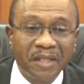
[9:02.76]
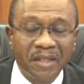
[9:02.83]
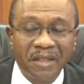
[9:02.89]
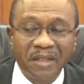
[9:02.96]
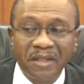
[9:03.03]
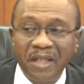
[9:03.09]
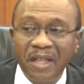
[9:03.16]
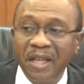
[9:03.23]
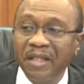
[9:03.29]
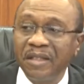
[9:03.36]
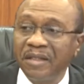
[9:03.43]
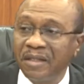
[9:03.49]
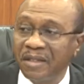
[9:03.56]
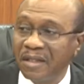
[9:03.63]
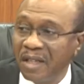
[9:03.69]

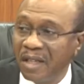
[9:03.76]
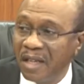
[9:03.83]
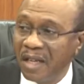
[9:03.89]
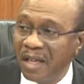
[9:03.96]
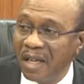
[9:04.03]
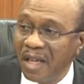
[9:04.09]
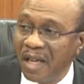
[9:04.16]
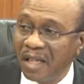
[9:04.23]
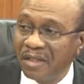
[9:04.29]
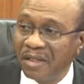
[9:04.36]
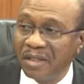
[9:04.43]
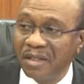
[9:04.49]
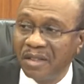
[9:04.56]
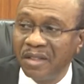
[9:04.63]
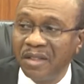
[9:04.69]
intense as
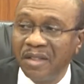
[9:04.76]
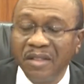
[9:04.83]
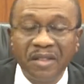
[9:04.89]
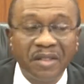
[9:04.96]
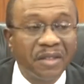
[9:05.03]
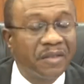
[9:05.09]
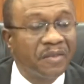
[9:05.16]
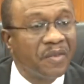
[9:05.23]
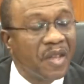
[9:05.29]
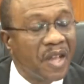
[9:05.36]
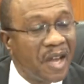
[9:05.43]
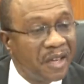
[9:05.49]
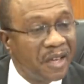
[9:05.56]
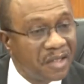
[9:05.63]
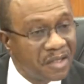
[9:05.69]
it is
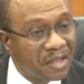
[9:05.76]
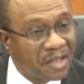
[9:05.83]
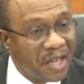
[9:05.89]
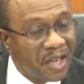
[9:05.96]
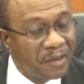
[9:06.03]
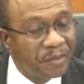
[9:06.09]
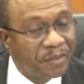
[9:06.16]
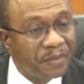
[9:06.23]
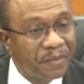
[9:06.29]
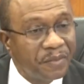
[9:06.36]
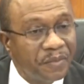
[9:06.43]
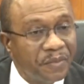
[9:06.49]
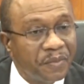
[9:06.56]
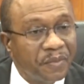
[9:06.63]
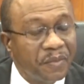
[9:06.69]
at this time.
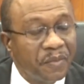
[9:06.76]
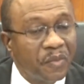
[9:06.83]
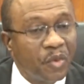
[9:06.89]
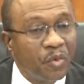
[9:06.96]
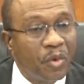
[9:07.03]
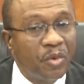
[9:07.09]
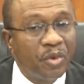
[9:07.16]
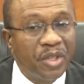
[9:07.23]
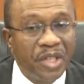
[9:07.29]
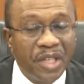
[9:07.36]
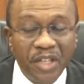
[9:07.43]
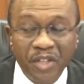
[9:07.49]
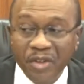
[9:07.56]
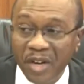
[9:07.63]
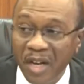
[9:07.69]
We would need
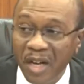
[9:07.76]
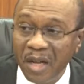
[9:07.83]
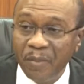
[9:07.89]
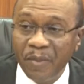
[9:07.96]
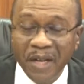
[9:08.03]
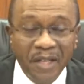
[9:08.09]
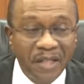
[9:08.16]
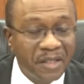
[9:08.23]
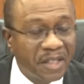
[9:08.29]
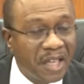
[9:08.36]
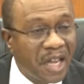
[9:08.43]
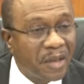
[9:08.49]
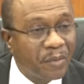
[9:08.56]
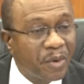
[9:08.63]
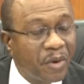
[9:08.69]
your help at this
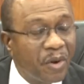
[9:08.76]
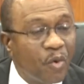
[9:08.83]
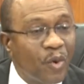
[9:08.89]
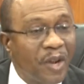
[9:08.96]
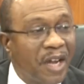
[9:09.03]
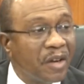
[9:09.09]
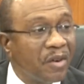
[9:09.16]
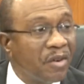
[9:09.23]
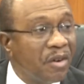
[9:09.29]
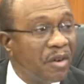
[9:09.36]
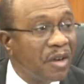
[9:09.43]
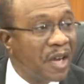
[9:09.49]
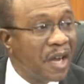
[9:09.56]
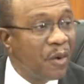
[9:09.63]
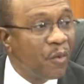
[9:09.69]
time because we can no
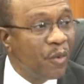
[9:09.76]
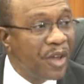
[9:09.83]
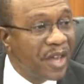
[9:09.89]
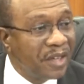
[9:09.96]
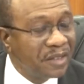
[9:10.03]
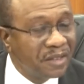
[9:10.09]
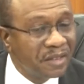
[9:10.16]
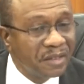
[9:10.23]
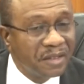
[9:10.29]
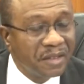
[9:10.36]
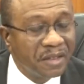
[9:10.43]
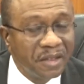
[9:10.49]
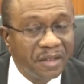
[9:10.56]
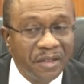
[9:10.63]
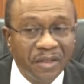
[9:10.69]
longer wait
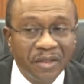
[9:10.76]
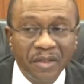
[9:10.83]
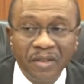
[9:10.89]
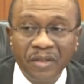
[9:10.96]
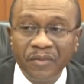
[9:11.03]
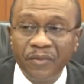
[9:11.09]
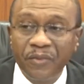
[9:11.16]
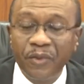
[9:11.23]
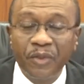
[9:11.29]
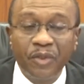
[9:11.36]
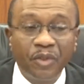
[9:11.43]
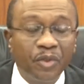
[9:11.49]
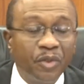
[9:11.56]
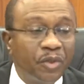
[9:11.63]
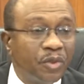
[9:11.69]
for
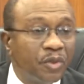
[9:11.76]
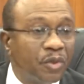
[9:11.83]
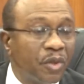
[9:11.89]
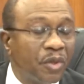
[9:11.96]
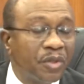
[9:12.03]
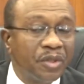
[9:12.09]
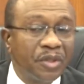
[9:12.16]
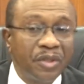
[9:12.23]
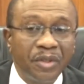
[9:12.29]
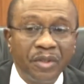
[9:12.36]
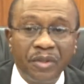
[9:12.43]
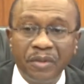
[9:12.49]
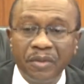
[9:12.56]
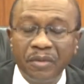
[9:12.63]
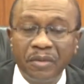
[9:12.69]
you to
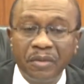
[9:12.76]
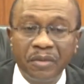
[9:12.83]
continue